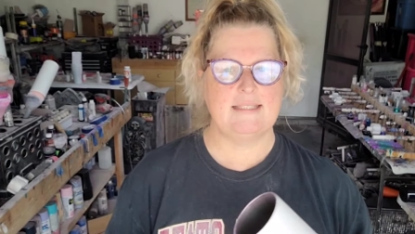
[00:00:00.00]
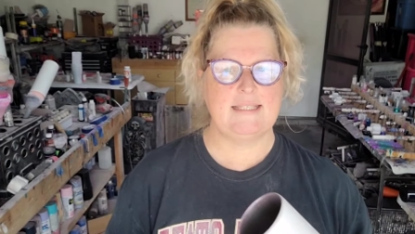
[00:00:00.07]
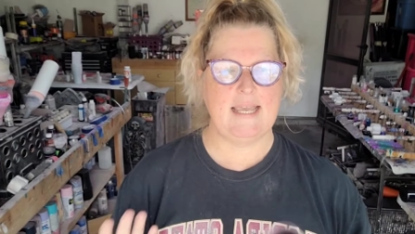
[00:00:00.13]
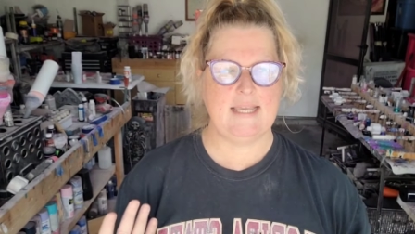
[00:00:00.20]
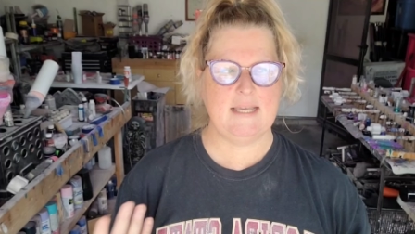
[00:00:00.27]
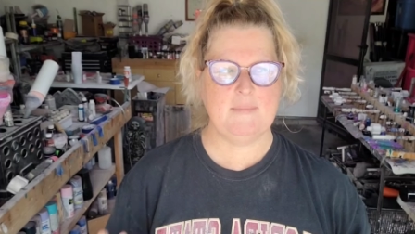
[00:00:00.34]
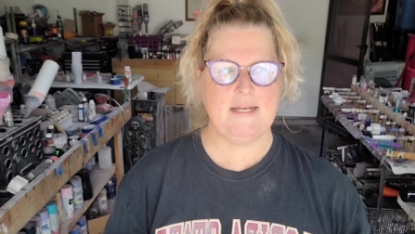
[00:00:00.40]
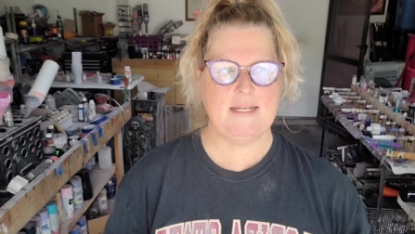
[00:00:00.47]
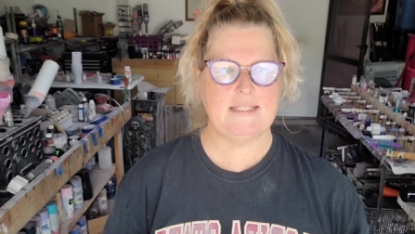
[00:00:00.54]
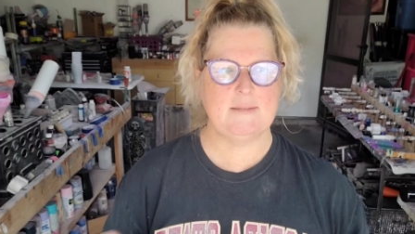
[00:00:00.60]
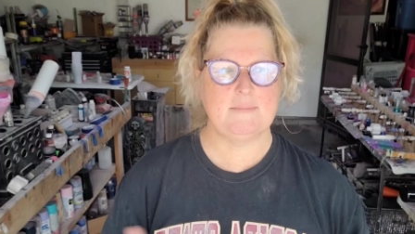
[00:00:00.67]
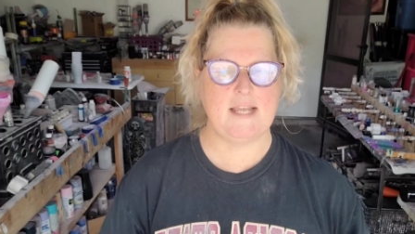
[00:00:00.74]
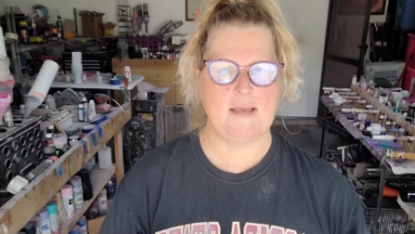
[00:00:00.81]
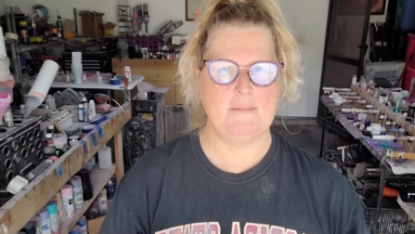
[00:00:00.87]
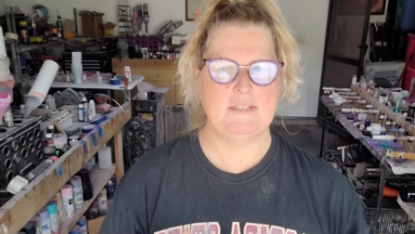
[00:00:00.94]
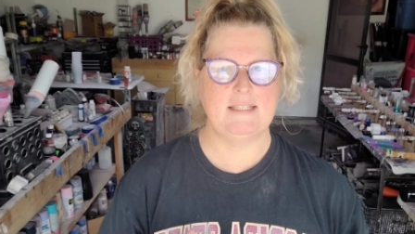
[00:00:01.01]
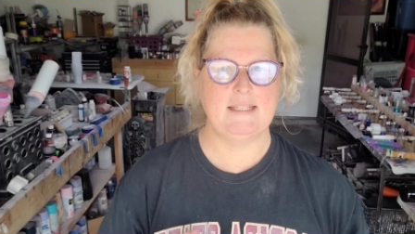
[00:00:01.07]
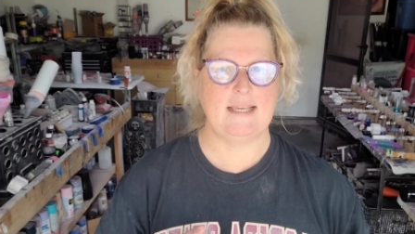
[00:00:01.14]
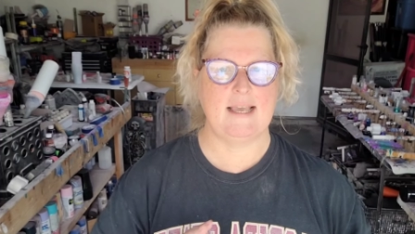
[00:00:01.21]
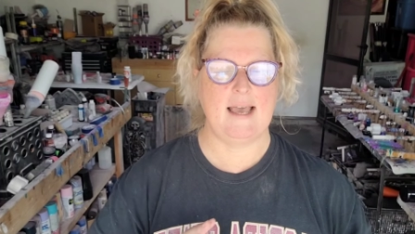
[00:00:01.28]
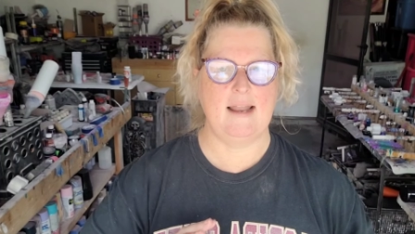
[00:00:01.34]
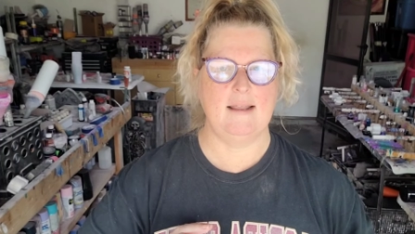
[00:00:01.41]
take a minute sometimes and
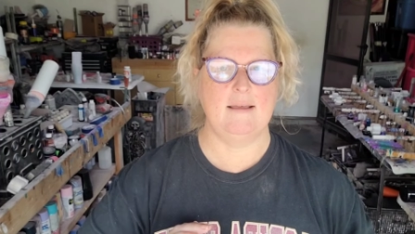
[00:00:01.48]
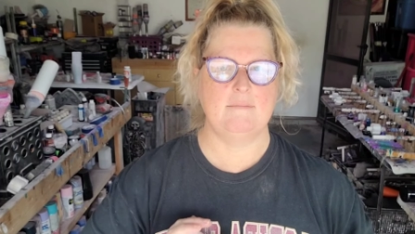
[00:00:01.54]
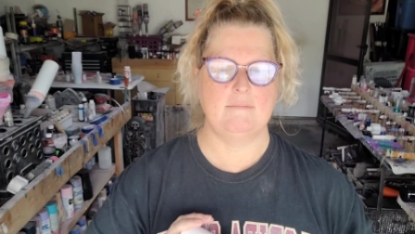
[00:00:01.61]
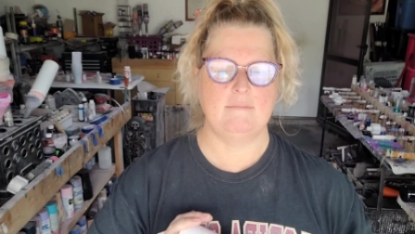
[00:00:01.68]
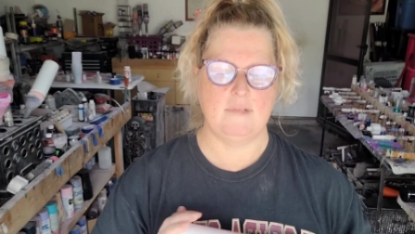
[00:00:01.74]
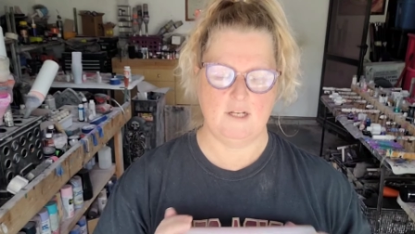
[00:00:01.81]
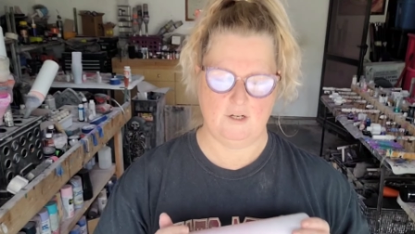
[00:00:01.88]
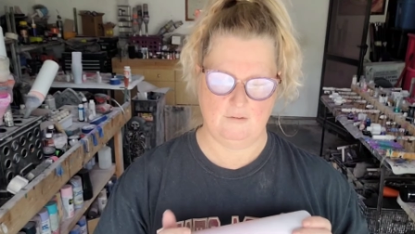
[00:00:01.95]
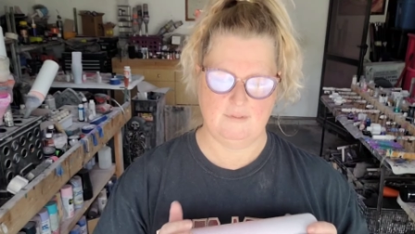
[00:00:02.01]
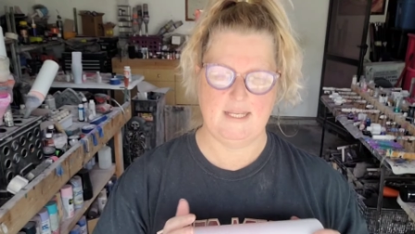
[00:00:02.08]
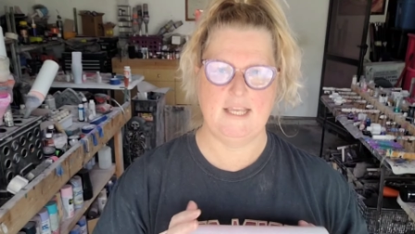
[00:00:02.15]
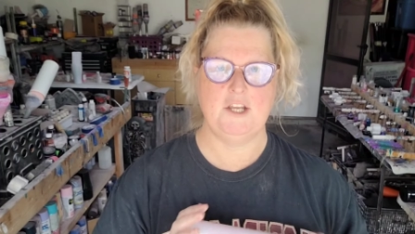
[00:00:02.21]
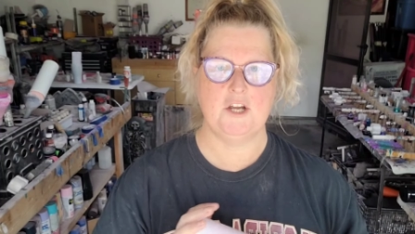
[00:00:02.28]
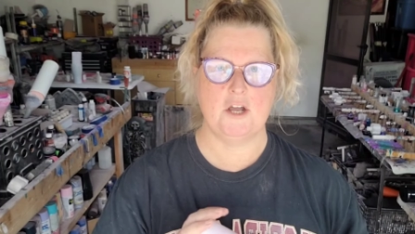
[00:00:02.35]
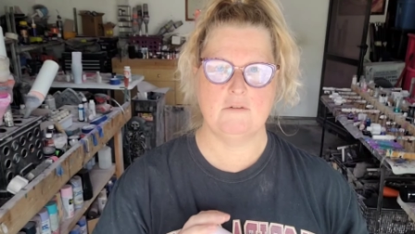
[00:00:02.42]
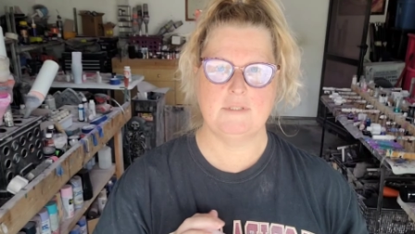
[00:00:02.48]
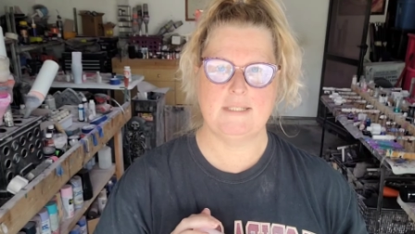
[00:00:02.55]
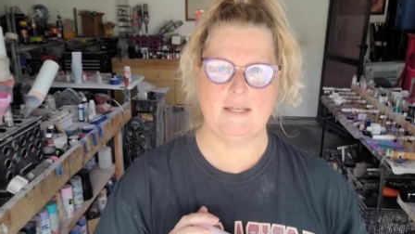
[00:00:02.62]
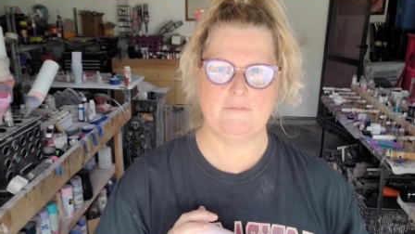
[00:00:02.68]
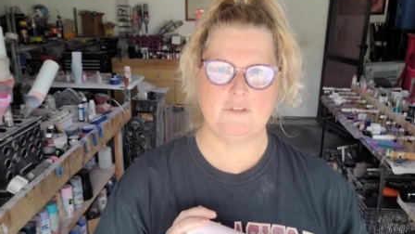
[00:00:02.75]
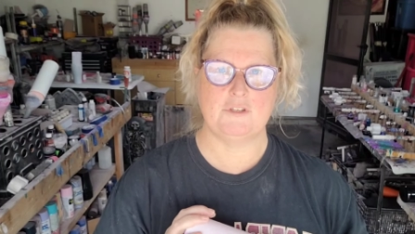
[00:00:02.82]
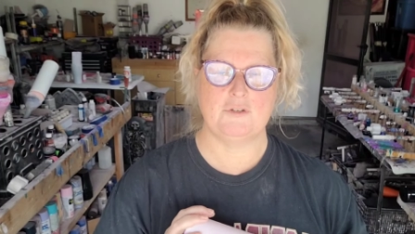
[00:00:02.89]
like kind of, you know, take your own
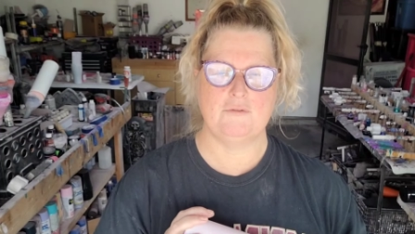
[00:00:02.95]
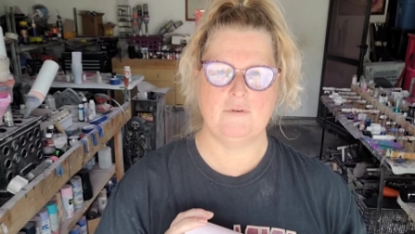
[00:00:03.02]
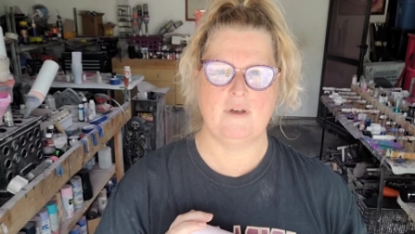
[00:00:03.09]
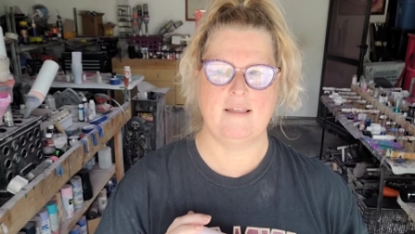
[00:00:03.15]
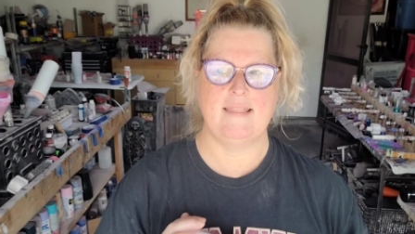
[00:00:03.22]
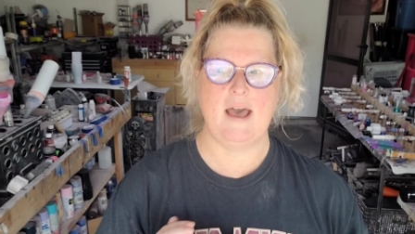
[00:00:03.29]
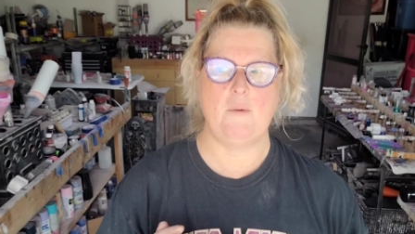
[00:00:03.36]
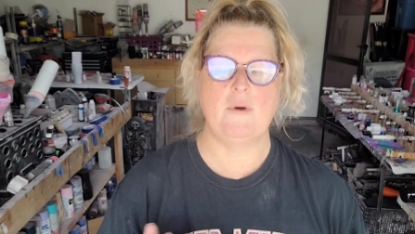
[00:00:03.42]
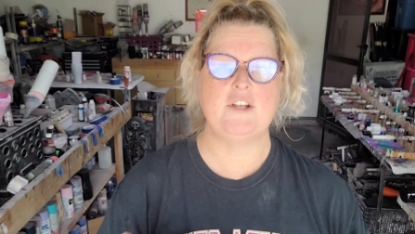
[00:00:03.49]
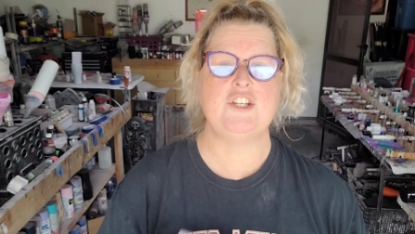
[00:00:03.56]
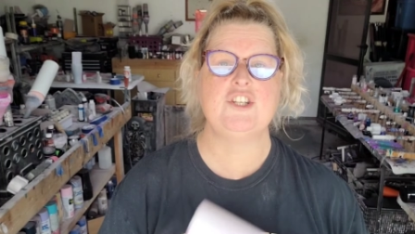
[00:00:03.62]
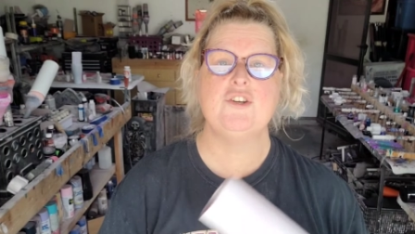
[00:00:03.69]
self to school on that one.